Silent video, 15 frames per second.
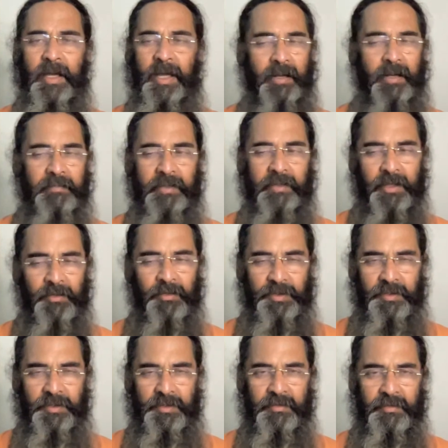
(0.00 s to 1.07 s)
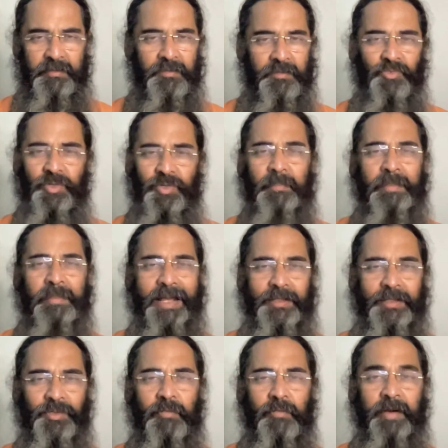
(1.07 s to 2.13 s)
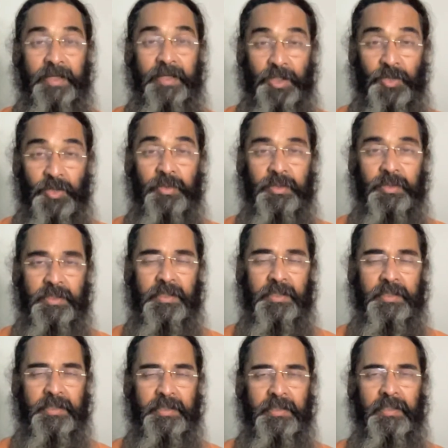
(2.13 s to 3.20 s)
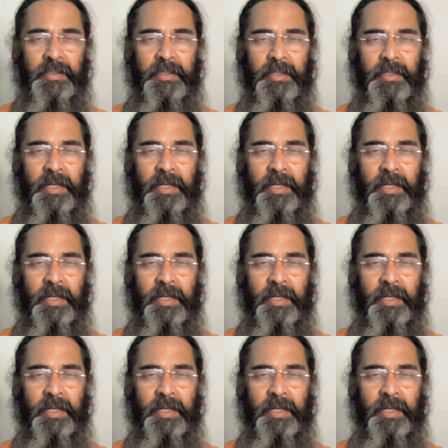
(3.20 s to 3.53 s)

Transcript: And everything was dreamlike so far he was concerned.